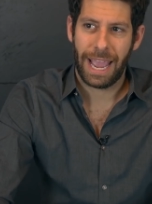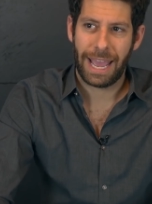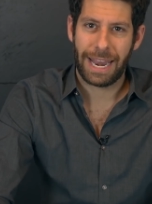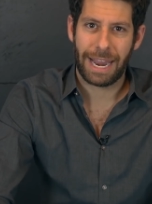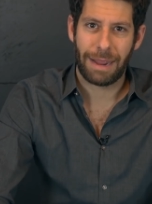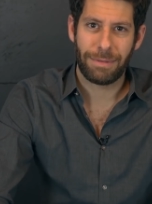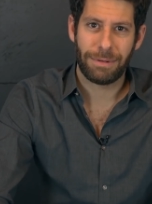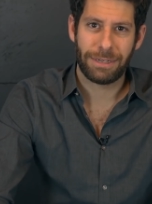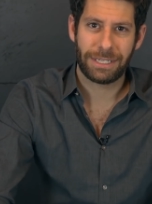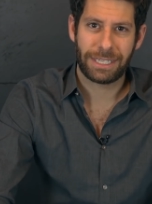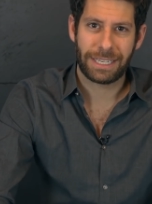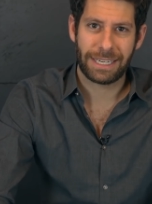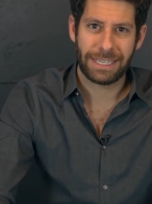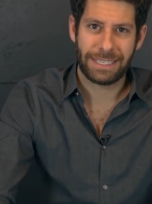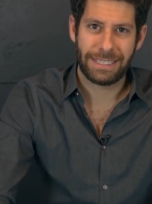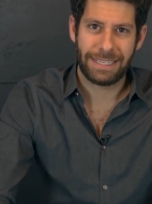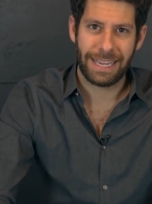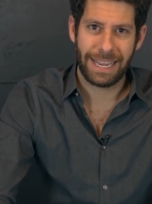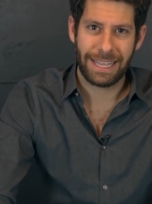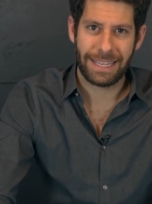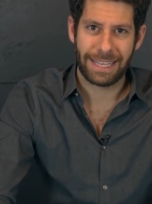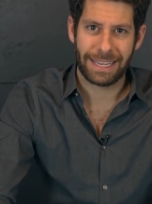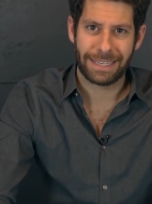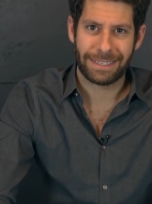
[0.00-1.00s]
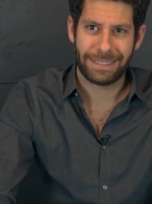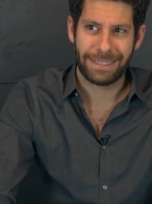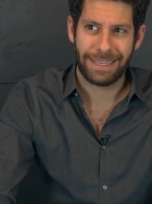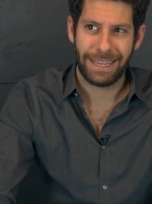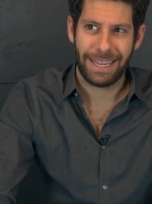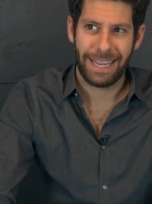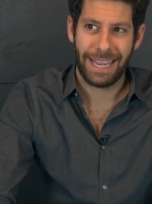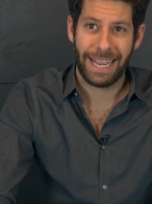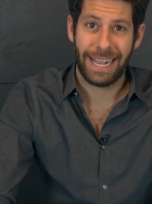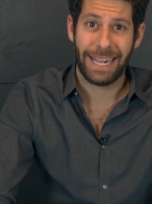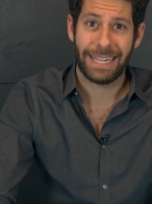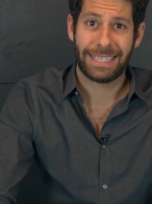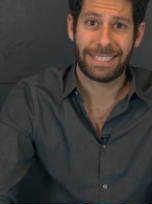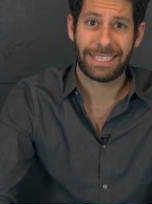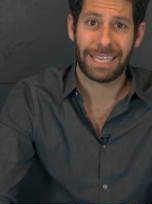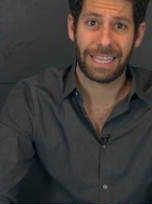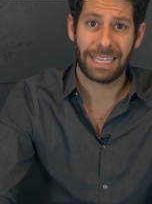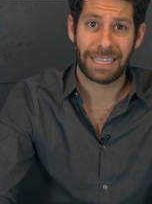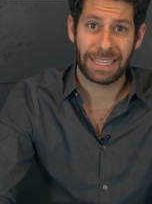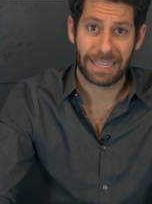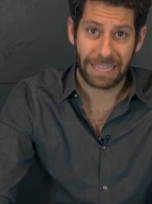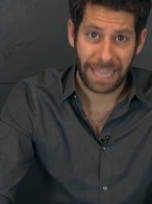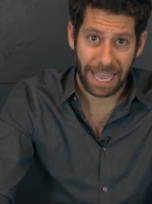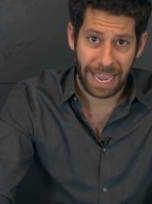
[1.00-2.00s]
And I'm just going to say this. It's
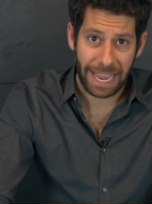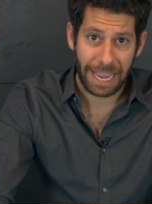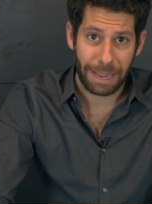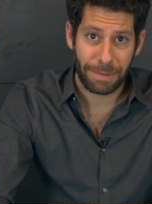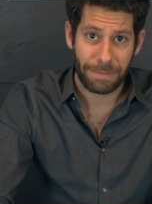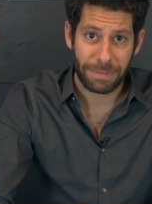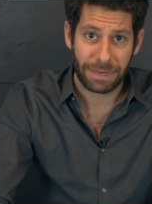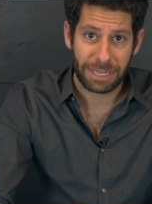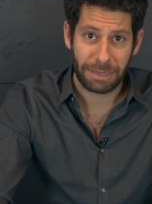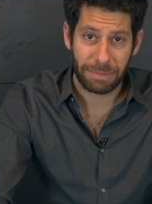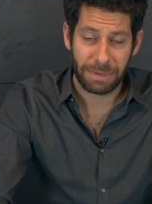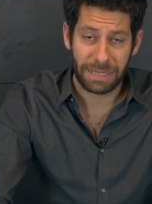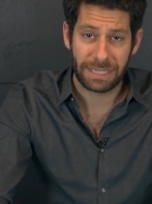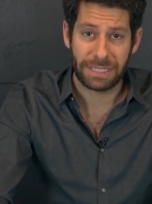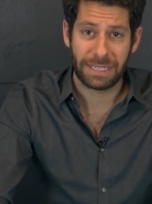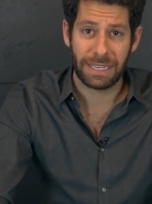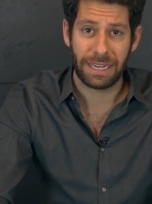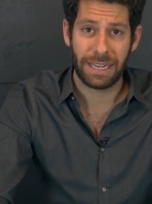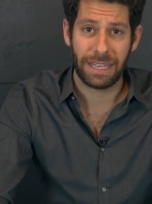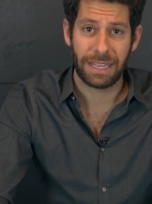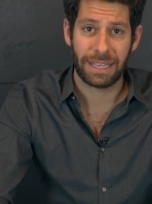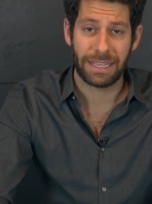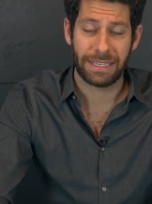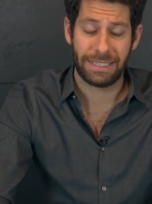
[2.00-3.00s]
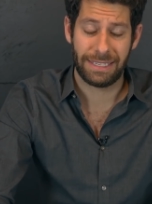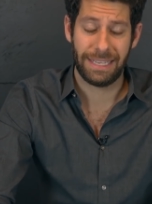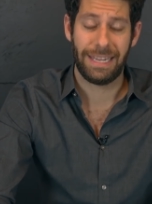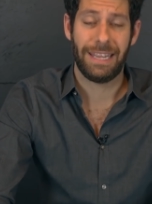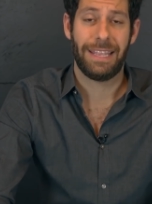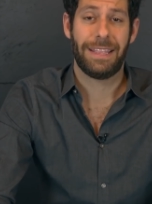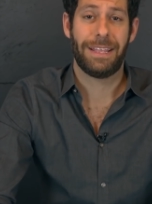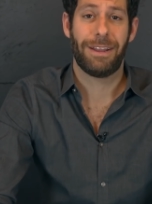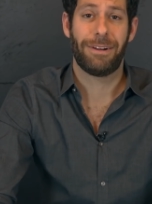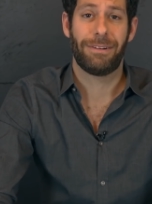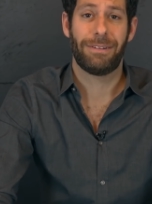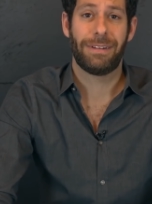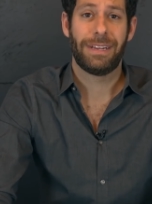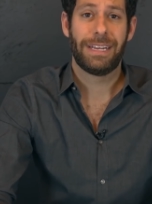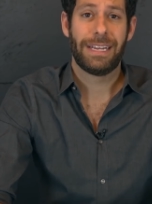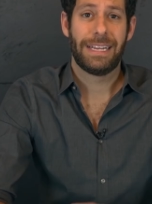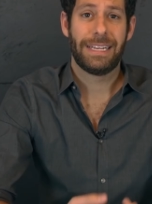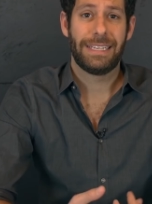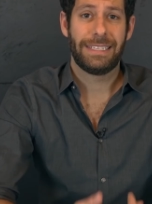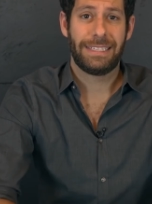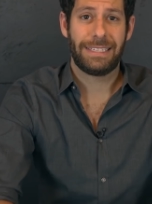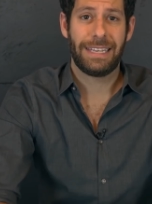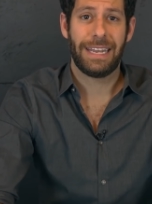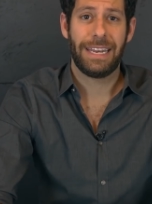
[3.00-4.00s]
lame to be sitting, sitting there
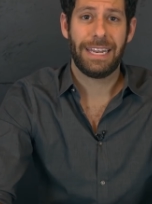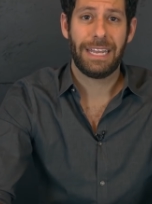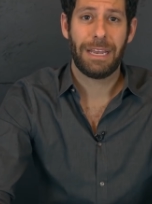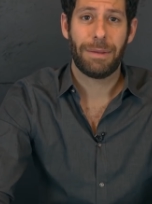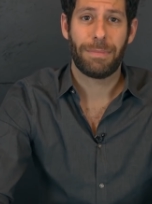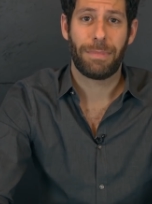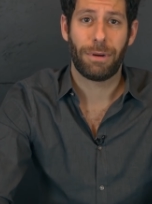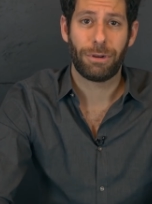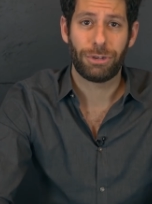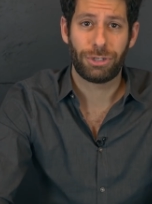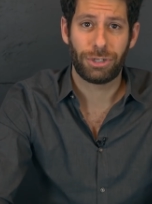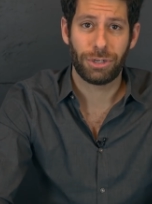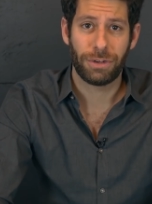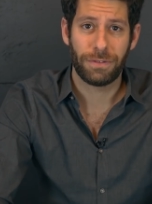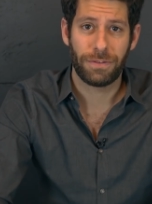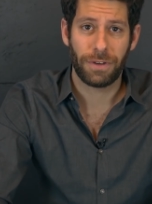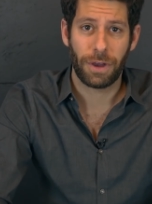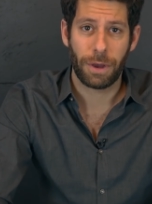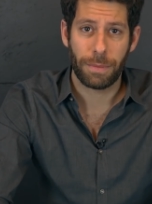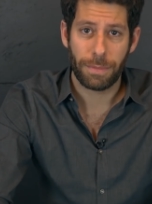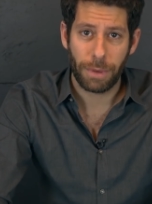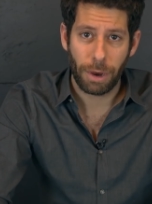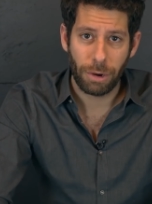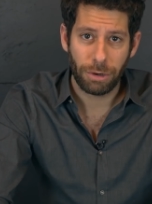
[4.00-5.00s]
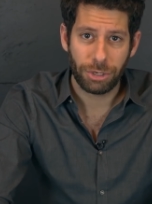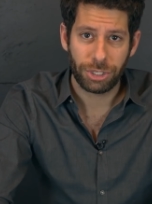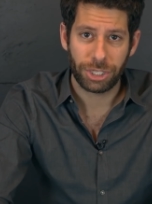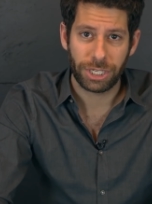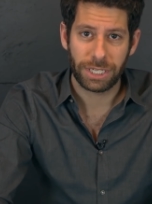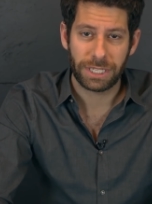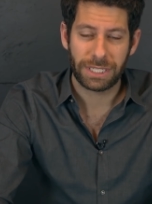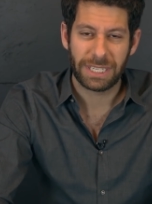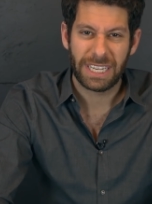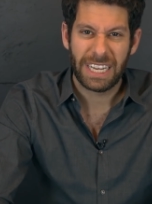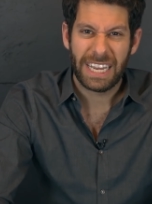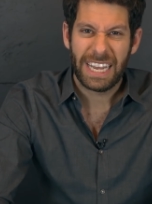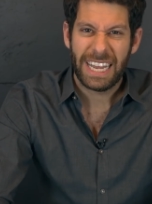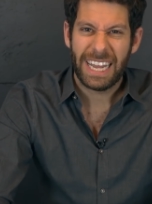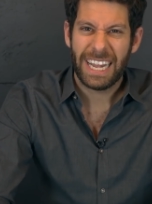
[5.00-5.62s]
sending a bunch of emojis.